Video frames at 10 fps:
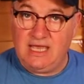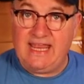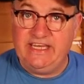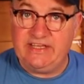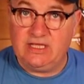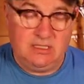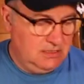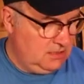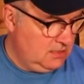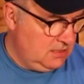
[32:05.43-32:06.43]
And
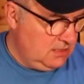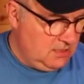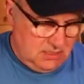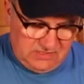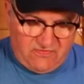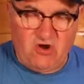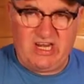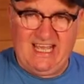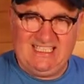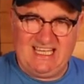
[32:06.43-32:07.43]
it's
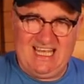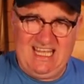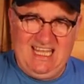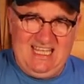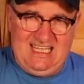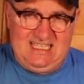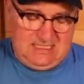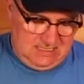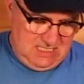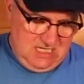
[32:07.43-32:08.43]
Friday today.
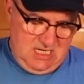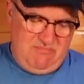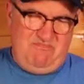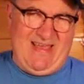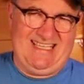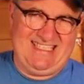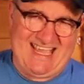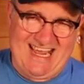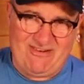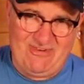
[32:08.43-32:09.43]
Best
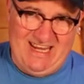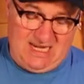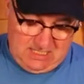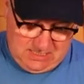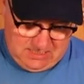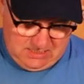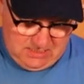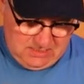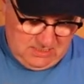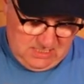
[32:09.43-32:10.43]
day of the week.
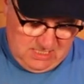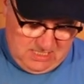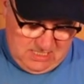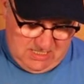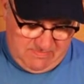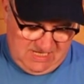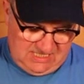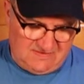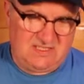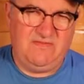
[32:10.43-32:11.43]

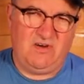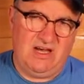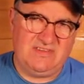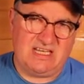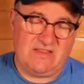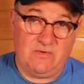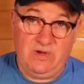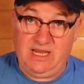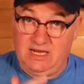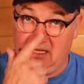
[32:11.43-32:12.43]
Means I've survived another
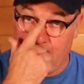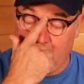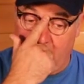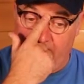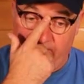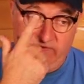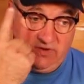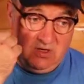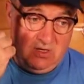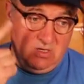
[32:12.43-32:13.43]
week of
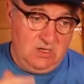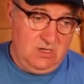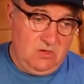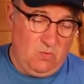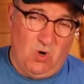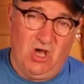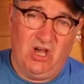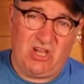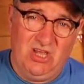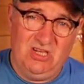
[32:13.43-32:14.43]

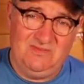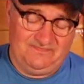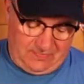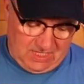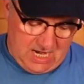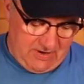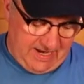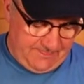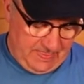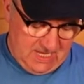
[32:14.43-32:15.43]
work.
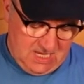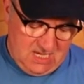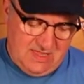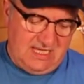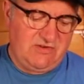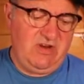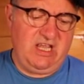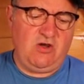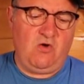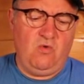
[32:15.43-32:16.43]
Anyway, these are
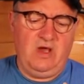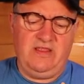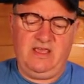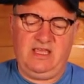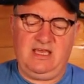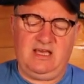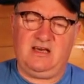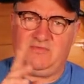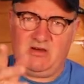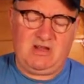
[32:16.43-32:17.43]
really cool and
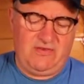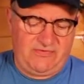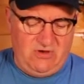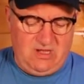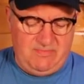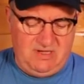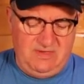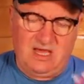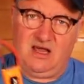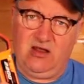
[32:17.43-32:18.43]
I'll, I'll go through it,
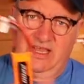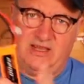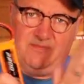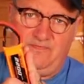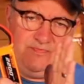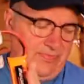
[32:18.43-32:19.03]
but I like them.